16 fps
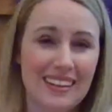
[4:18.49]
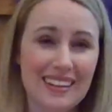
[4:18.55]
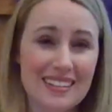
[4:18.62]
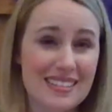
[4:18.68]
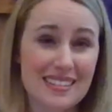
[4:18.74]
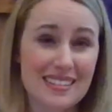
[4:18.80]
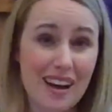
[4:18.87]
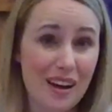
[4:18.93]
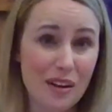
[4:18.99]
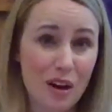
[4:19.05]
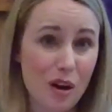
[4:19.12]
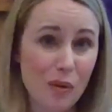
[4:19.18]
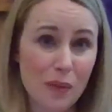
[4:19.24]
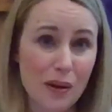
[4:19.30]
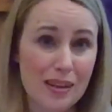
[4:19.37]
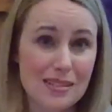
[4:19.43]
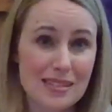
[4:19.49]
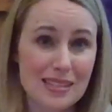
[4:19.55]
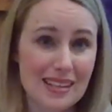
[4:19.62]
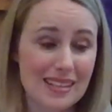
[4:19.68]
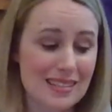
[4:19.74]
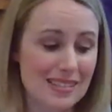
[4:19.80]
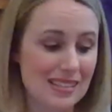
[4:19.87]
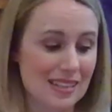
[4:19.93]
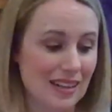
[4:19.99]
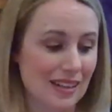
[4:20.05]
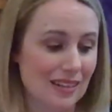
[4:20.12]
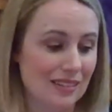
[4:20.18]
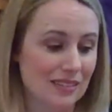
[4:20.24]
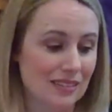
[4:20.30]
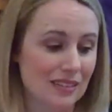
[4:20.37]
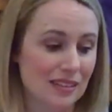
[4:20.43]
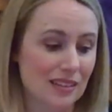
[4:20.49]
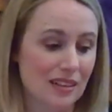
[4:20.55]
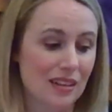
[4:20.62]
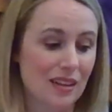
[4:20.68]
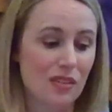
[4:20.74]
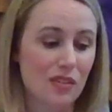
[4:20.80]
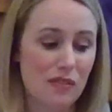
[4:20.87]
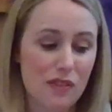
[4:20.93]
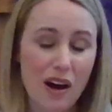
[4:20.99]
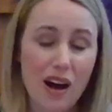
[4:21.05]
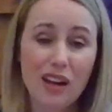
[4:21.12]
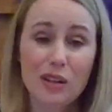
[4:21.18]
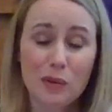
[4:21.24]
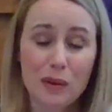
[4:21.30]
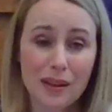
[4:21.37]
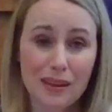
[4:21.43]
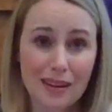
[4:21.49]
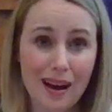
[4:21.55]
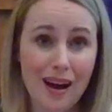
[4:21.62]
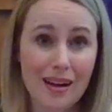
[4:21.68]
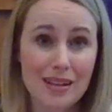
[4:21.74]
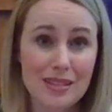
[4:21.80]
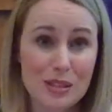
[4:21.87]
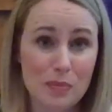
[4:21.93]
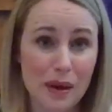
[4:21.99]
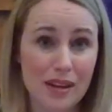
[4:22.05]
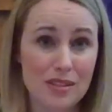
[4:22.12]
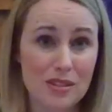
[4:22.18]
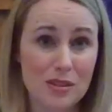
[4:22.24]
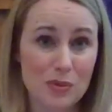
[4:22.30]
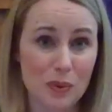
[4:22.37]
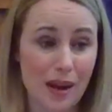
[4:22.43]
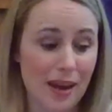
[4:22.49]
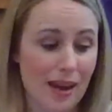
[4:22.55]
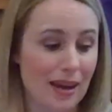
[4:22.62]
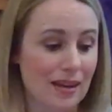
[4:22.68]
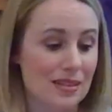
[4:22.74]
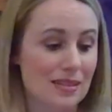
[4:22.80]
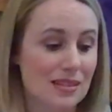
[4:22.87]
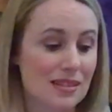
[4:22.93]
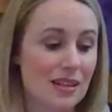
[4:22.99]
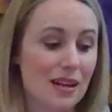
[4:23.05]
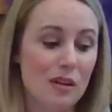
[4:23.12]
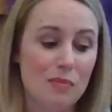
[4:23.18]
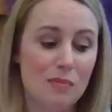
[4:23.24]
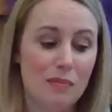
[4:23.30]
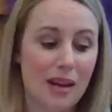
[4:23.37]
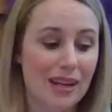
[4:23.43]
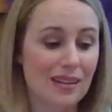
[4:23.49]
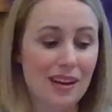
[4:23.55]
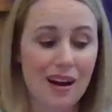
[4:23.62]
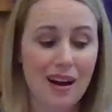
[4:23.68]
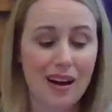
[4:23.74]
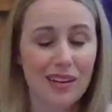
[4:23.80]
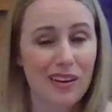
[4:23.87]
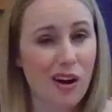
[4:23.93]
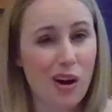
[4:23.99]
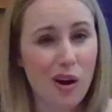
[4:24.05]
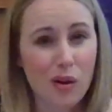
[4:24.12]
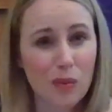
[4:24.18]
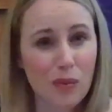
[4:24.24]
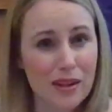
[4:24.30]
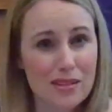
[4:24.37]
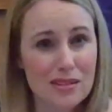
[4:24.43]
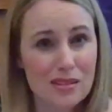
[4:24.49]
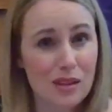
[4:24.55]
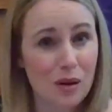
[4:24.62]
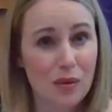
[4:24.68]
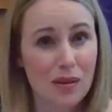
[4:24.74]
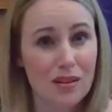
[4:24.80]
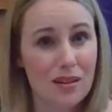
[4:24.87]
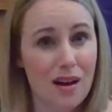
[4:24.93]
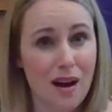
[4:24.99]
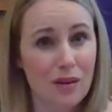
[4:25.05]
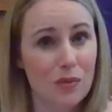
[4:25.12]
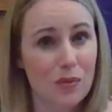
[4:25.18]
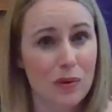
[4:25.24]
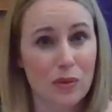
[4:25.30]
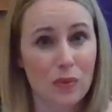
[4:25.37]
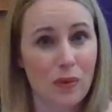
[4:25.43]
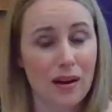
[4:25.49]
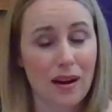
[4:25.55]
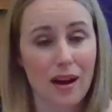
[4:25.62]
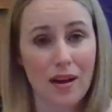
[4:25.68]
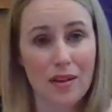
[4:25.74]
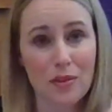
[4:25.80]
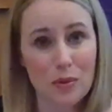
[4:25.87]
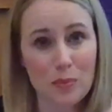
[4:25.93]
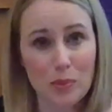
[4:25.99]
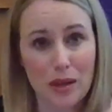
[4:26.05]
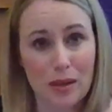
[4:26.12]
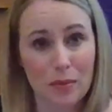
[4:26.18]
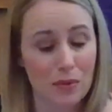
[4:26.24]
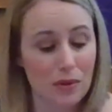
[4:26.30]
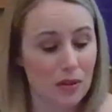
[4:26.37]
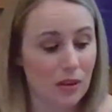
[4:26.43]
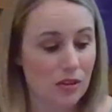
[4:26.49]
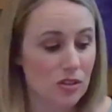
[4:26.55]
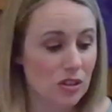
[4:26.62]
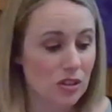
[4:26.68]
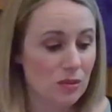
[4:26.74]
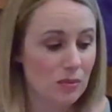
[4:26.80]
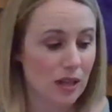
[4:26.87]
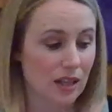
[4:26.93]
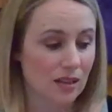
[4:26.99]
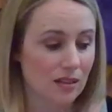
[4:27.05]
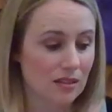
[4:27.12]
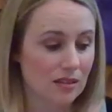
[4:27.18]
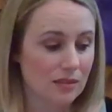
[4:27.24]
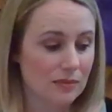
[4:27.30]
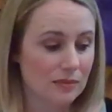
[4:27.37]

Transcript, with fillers: It's not always easy. Following God's best ways may not always go along with what other people are doing.